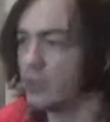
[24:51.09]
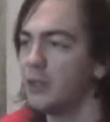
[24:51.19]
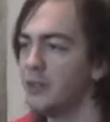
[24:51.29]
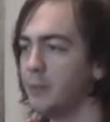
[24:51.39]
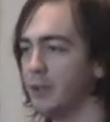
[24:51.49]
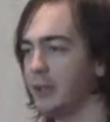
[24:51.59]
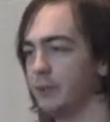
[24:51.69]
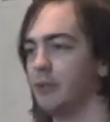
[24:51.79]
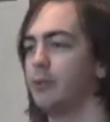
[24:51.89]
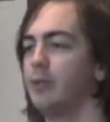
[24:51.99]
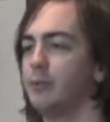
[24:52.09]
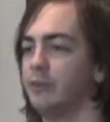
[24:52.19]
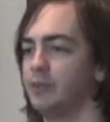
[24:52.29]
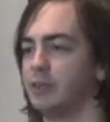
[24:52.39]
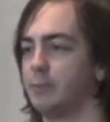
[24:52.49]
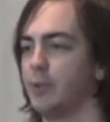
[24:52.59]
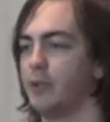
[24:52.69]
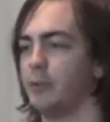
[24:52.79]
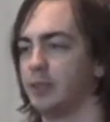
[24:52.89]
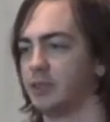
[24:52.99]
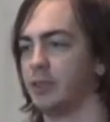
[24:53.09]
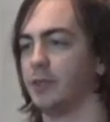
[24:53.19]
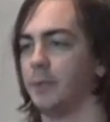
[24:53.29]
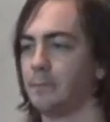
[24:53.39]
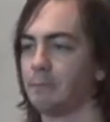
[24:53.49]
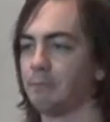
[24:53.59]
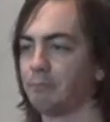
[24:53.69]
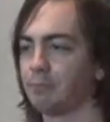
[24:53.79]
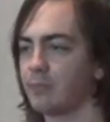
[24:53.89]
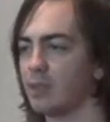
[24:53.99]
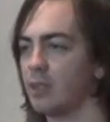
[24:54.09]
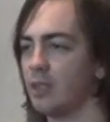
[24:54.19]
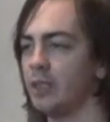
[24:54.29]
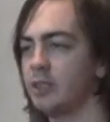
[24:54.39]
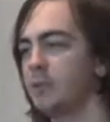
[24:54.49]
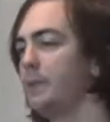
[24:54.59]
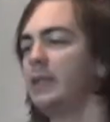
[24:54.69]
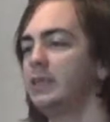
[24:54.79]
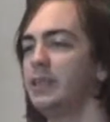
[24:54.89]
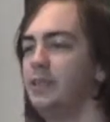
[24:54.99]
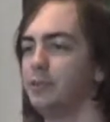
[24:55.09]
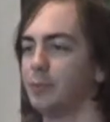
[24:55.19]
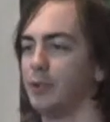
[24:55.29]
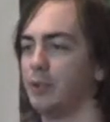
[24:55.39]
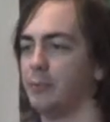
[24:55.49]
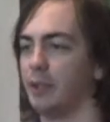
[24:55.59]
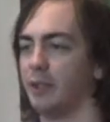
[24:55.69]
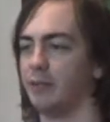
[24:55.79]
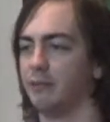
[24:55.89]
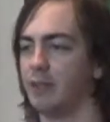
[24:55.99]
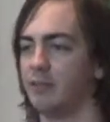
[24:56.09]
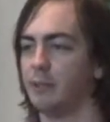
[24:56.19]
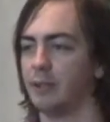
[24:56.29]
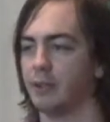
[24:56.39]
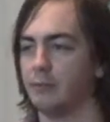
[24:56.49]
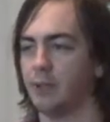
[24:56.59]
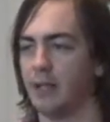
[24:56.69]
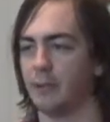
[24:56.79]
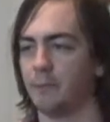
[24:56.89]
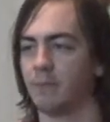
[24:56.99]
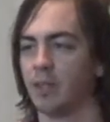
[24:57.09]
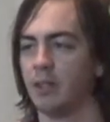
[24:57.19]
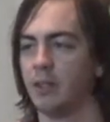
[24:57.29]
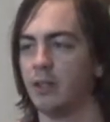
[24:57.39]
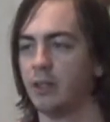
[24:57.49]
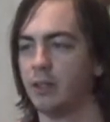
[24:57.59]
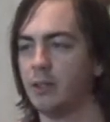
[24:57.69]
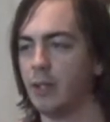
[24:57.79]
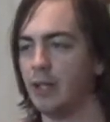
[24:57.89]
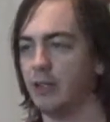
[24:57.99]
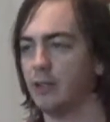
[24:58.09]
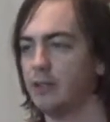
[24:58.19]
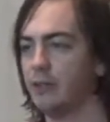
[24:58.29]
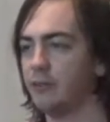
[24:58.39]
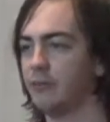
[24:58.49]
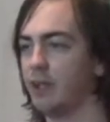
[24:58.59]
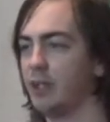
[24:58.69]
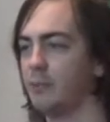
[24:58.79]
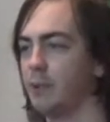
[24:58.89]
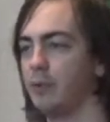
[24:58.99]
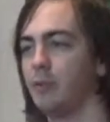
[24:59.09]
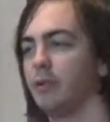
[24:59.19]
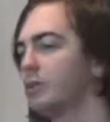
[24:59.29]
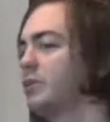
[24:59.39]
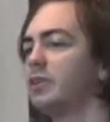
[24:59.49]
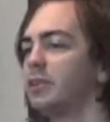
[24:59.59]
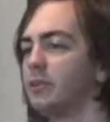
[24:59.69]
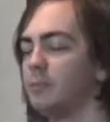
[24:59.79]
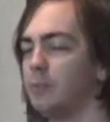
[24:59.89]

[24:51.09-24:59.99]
The building with the red roof is the Pokemon Center. It's the place that heals Pokemon that have been hurt in battle. You can find a Pokemon Center in